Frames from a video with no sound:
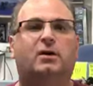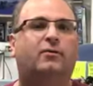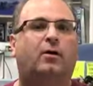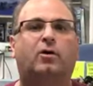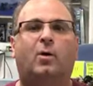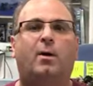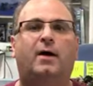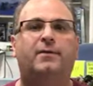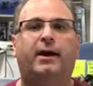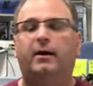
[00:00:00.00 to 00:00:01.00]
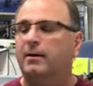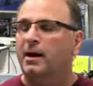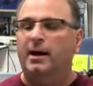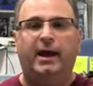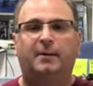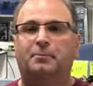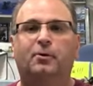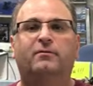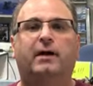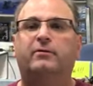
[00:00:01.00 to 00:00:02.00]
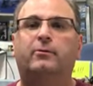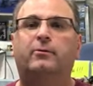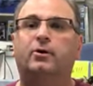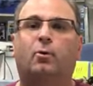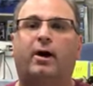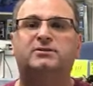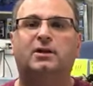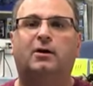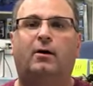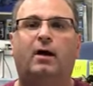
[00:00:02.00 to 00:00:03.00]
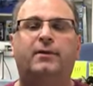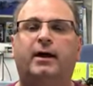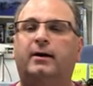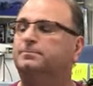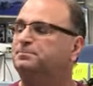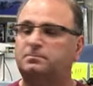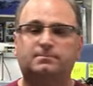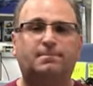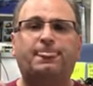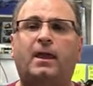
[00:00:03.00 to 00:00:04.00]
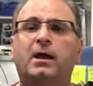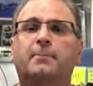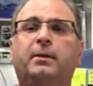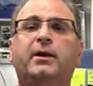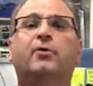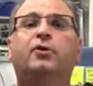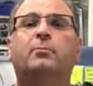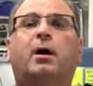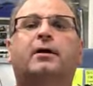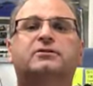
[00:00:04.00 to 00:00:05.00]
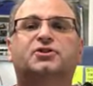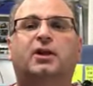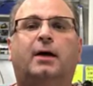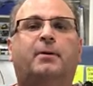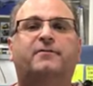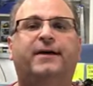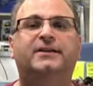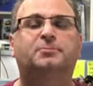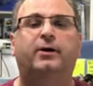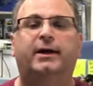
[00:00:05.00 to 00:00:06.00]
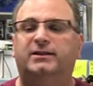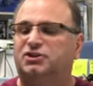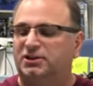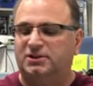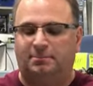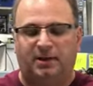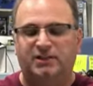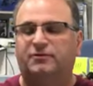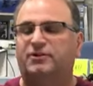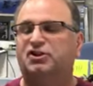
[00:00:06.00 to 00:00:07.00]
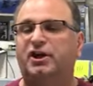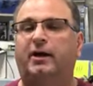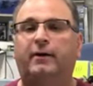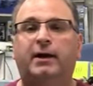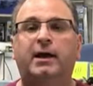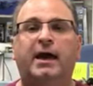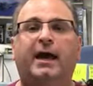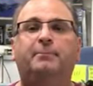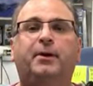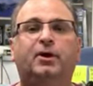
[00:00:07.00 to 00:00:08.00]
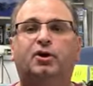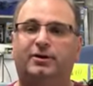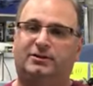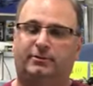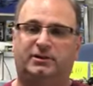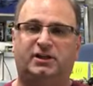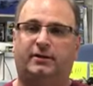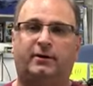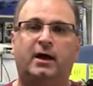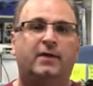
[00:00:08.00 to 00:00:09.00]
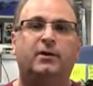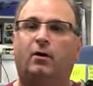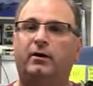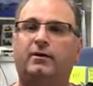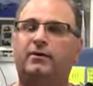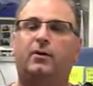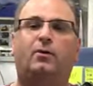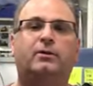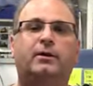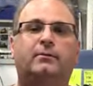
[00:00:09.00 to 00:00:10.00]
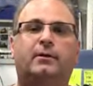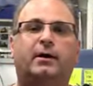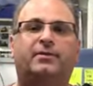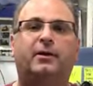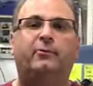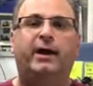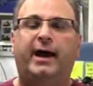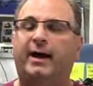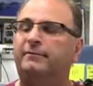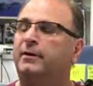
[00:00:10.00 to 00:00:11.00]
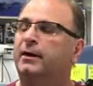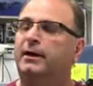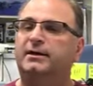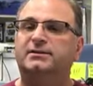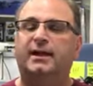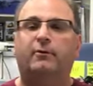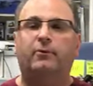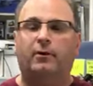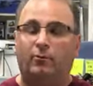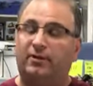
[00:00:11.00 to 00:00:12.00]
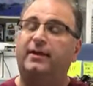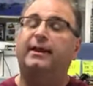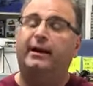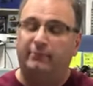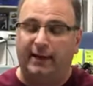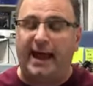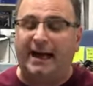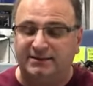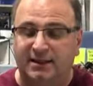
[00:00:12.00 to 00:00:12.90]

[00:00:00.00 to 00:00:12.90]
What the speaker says: go on there and approve everyone who wants to go on there. Mediocre Modelers Club on Facebook is just a place for sharing and being good to each other. The only thing we have is that only thing that I ask is